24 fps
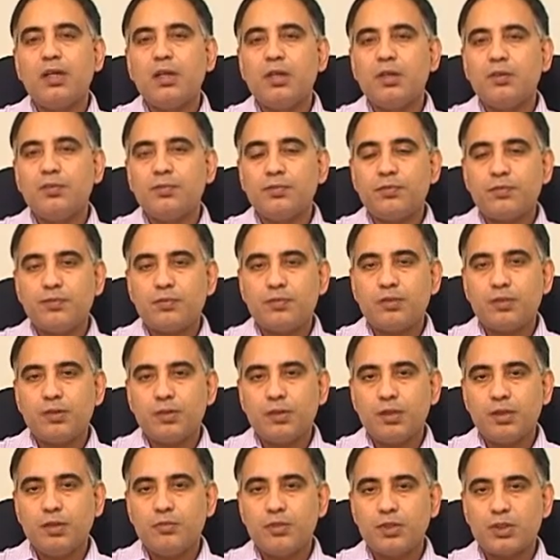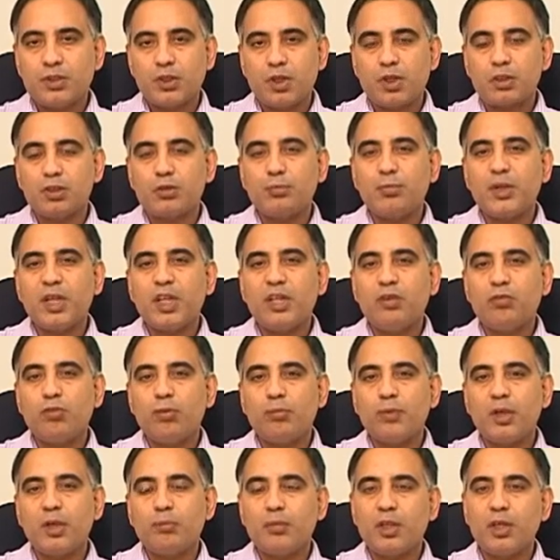If, if you talk to many
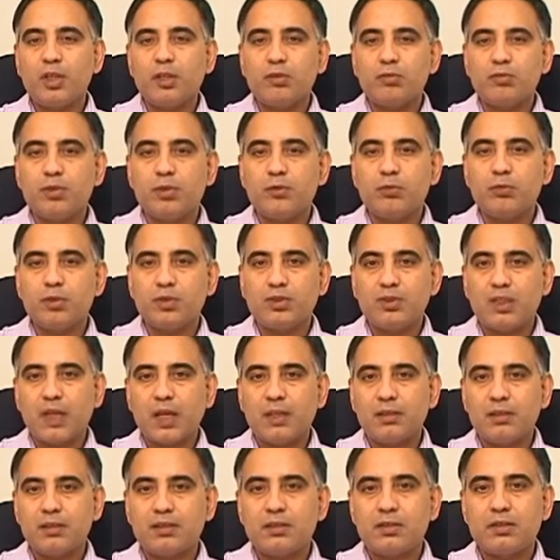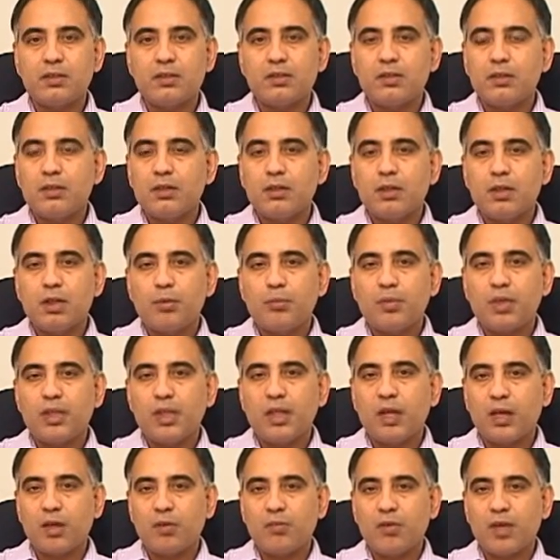women, many of them would say that I mean
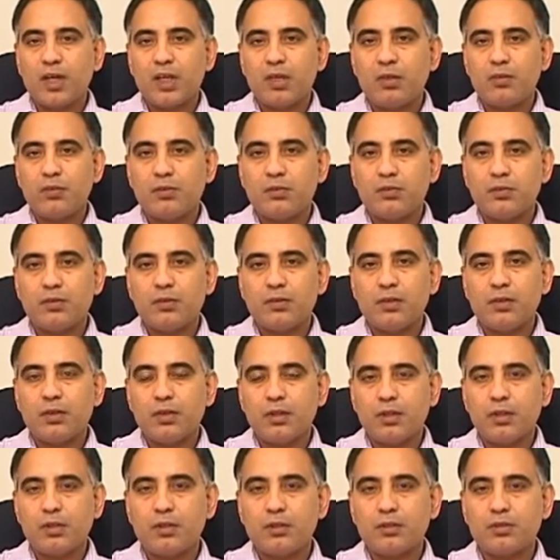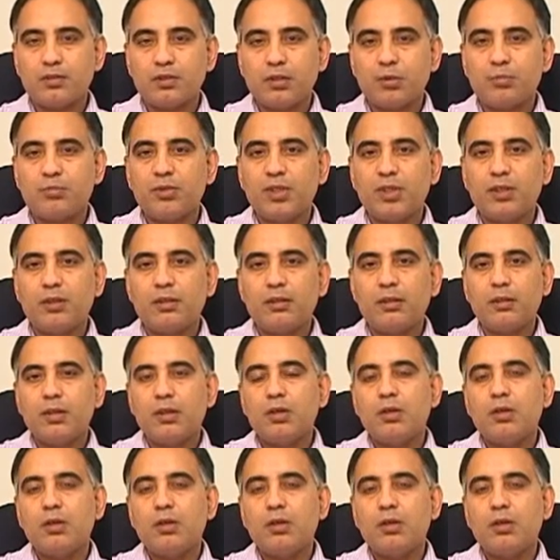they are aware of uh, something